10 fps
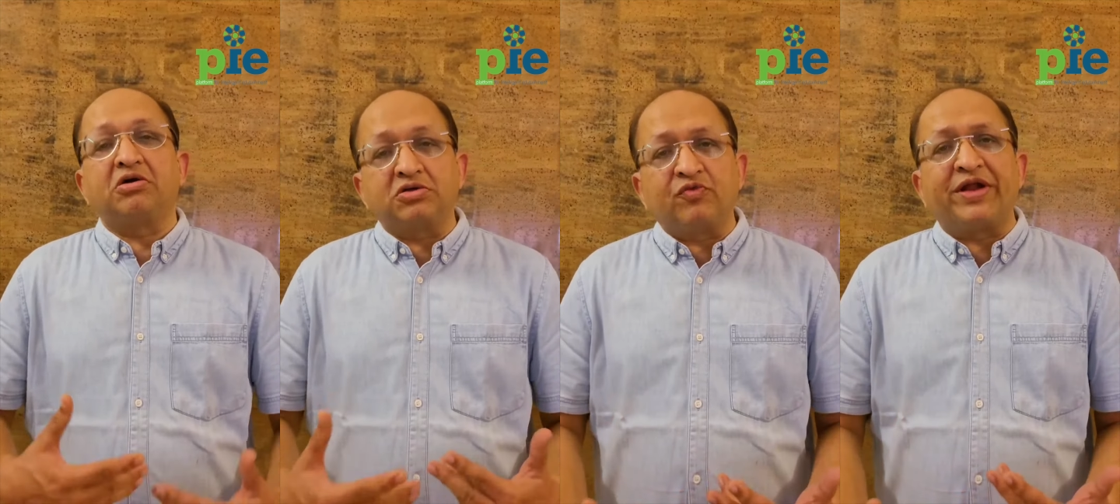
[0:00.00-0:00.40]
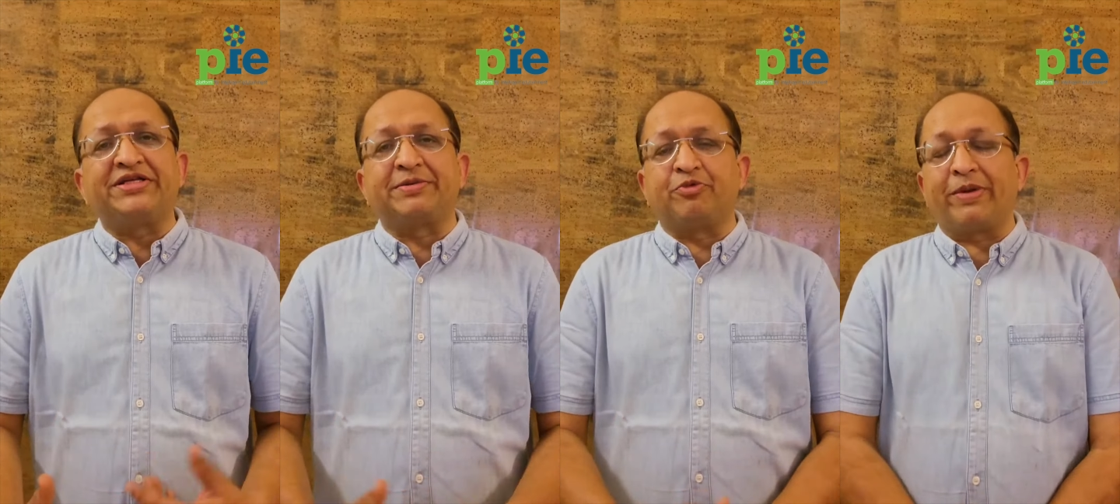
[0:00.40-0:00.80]
very
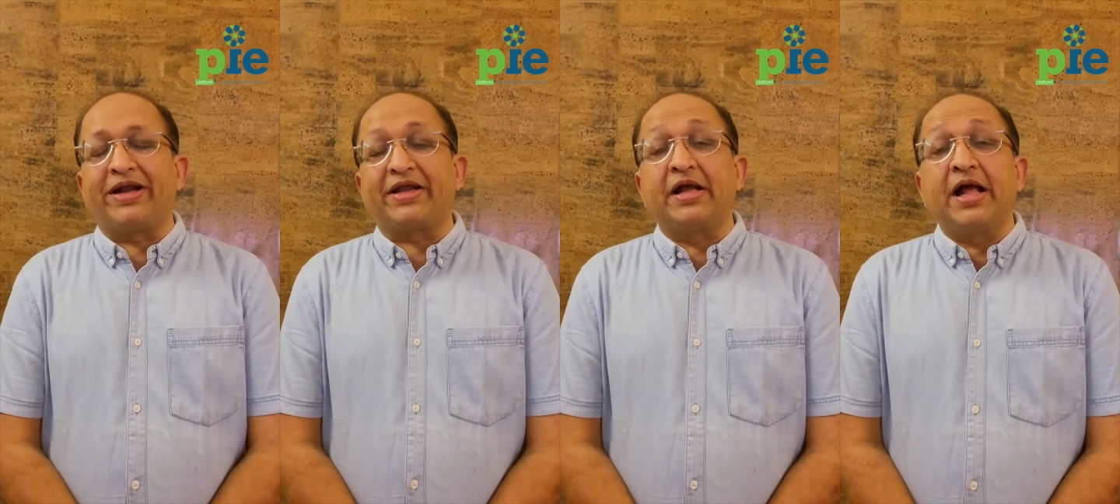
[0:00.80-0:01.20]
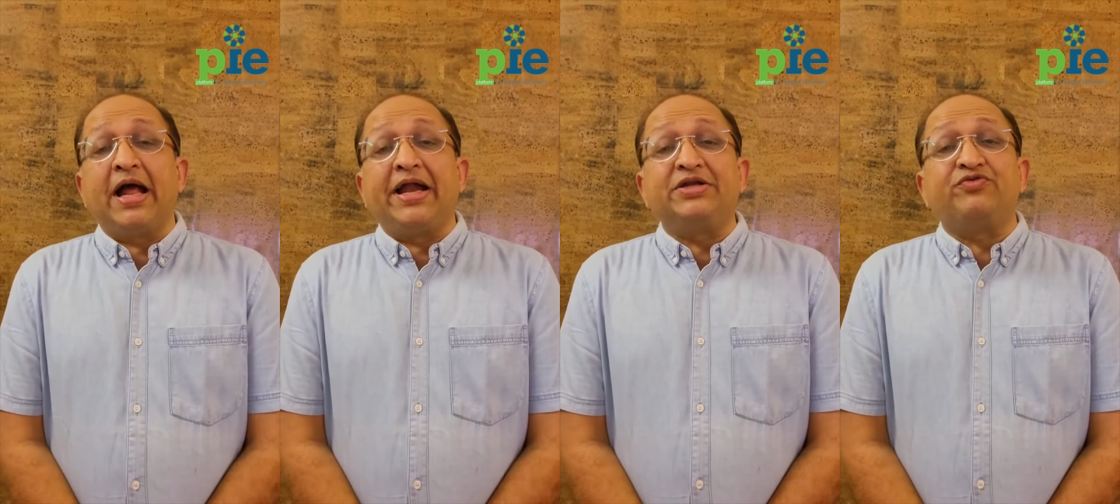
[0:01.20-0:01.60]
symptomatic.
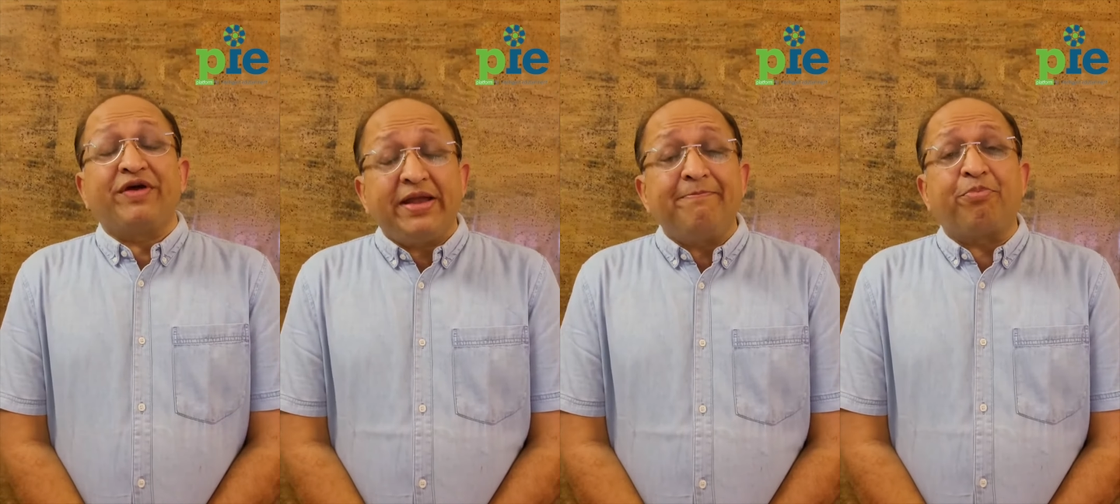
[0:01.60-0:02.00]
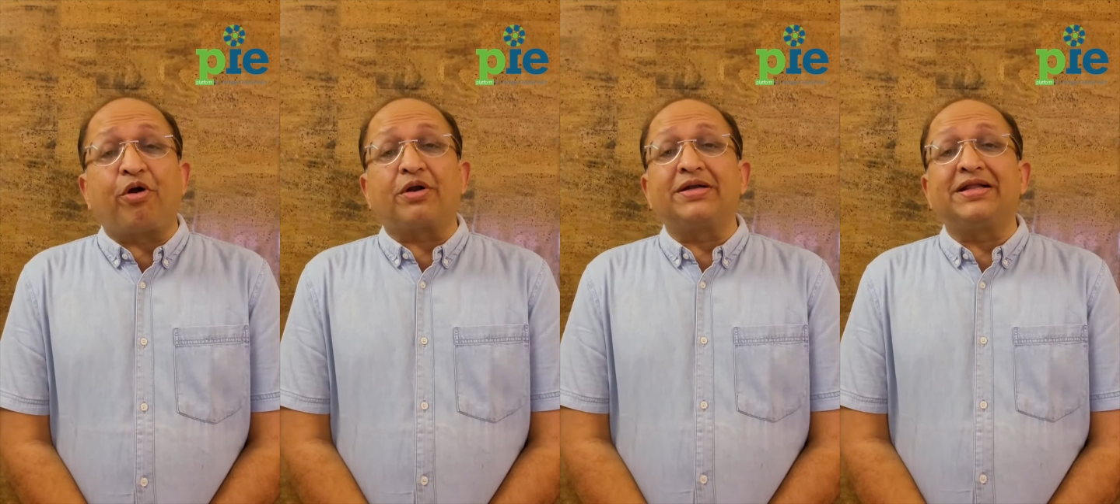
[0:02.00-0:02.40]
It is very
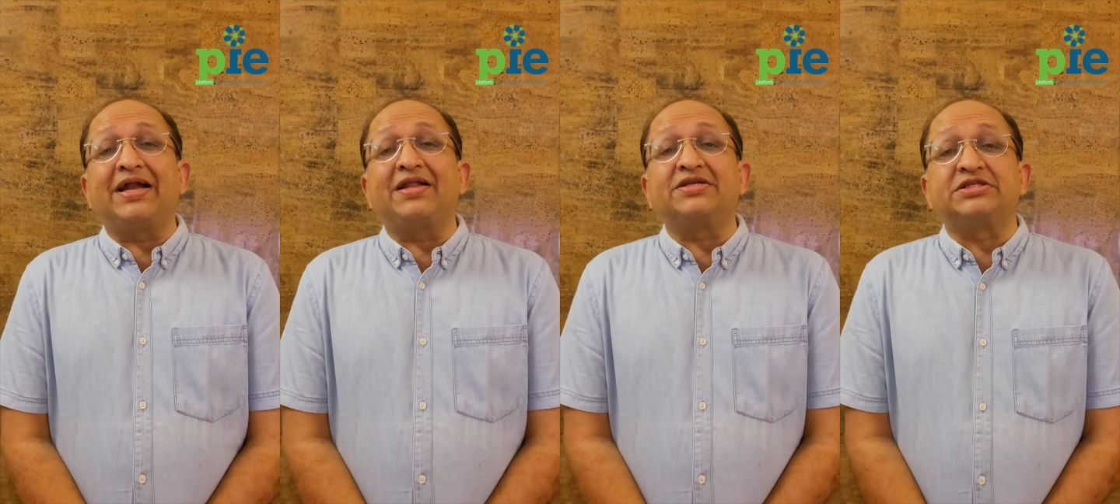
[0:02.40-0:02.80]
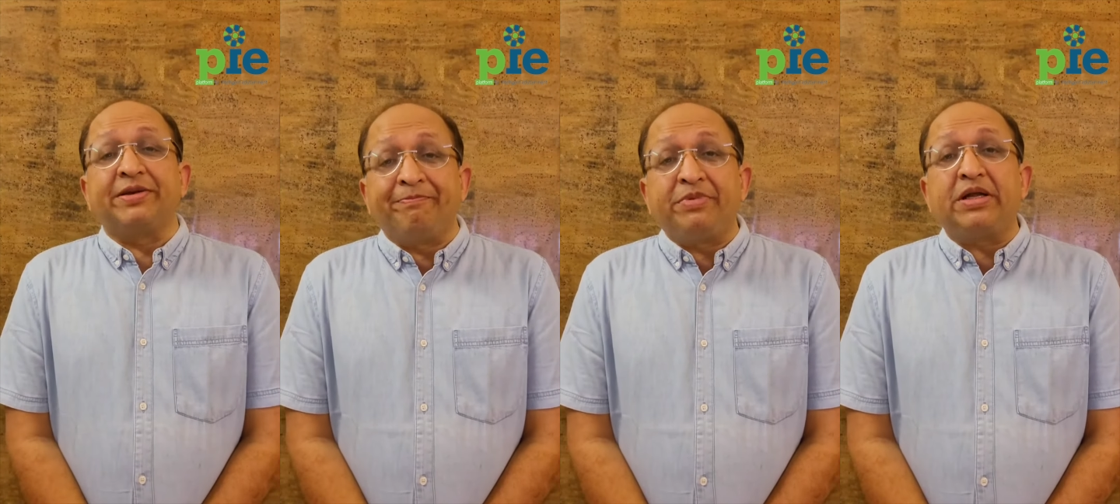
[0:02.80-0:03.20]
important that the
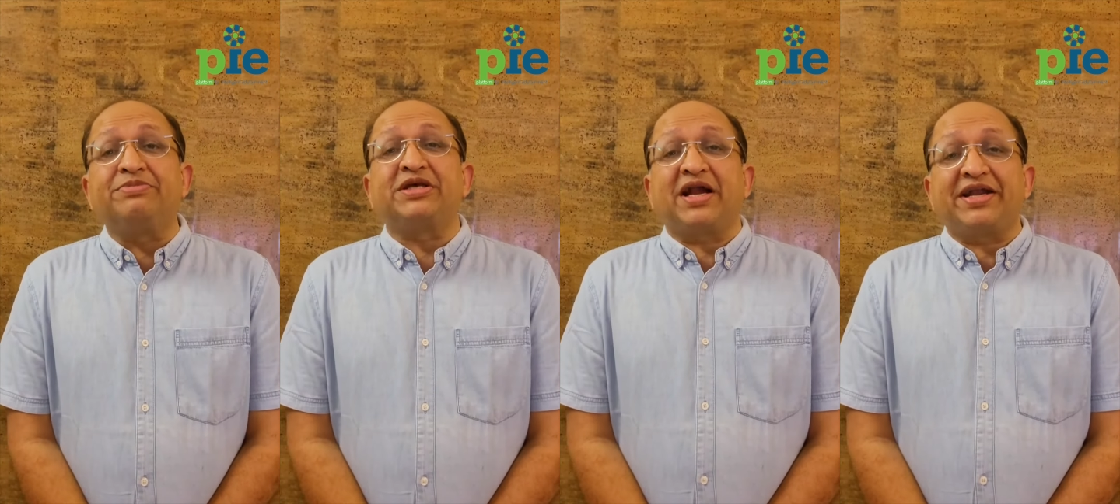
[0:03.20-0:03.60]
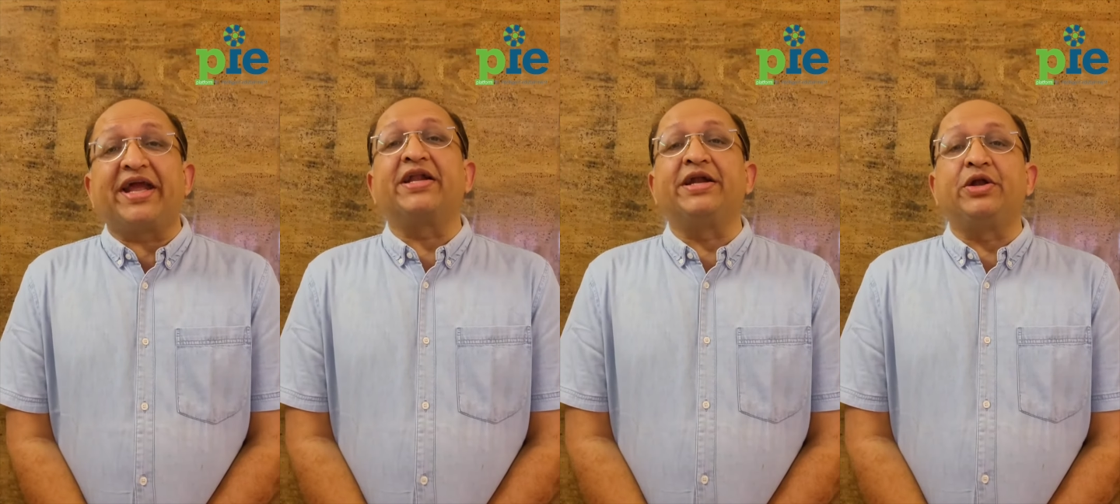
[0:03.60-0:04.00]
symptoms are
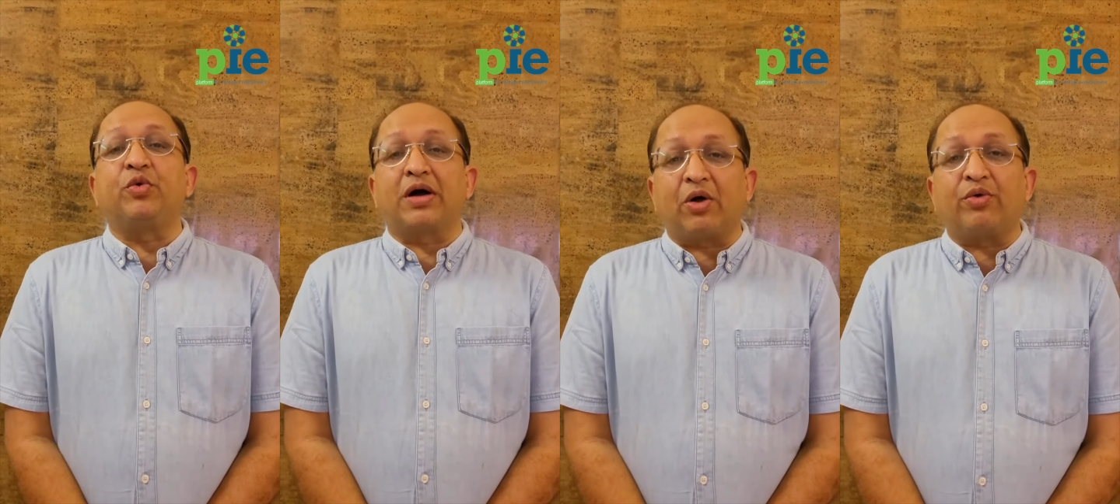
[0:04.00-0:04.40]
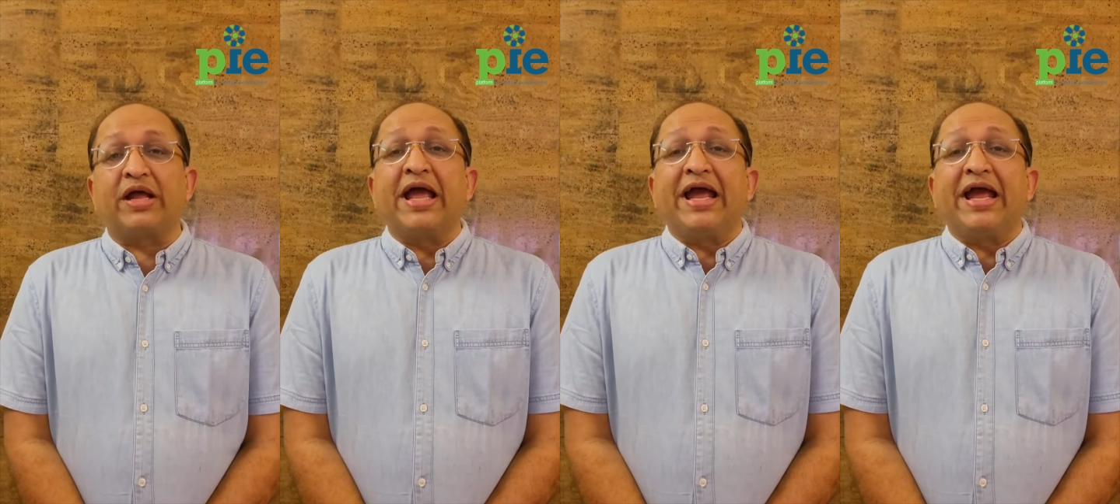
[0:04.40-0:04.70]
taken into account.